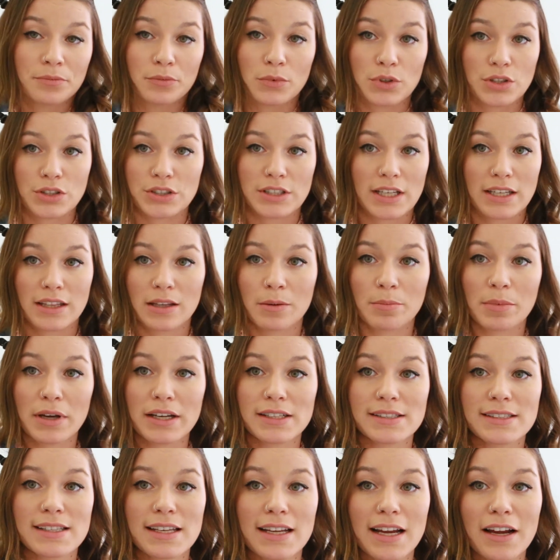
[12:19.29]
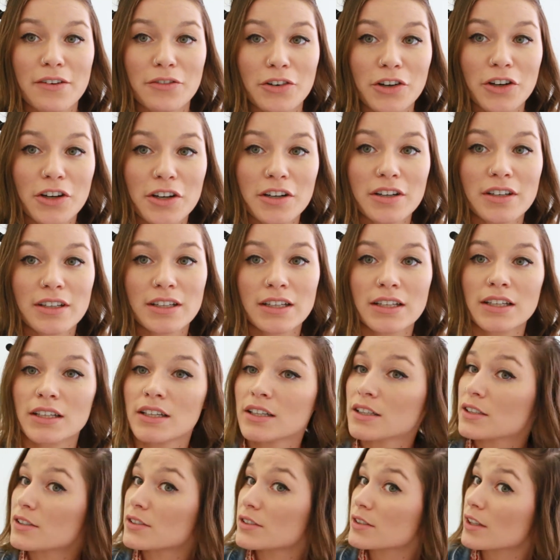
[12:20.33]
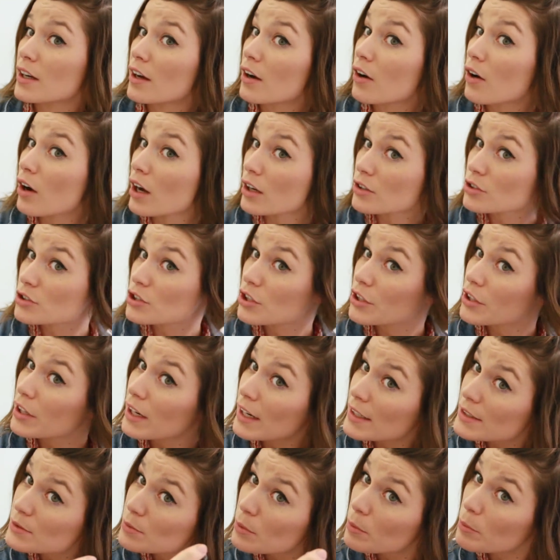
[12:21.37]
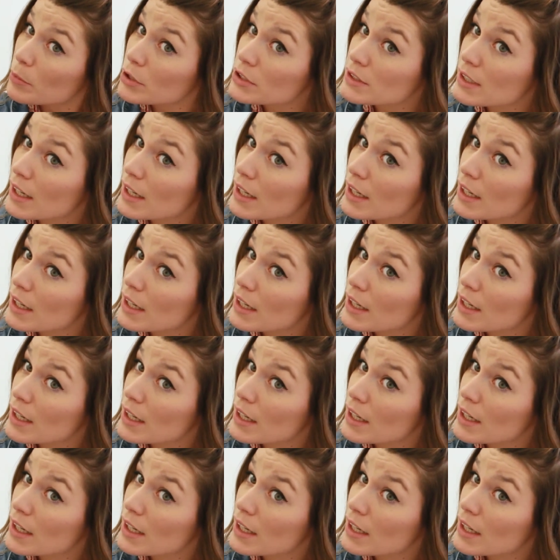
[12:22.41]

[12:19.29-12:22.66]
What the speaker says: which is like the best thing ever. So I'll show you guys one more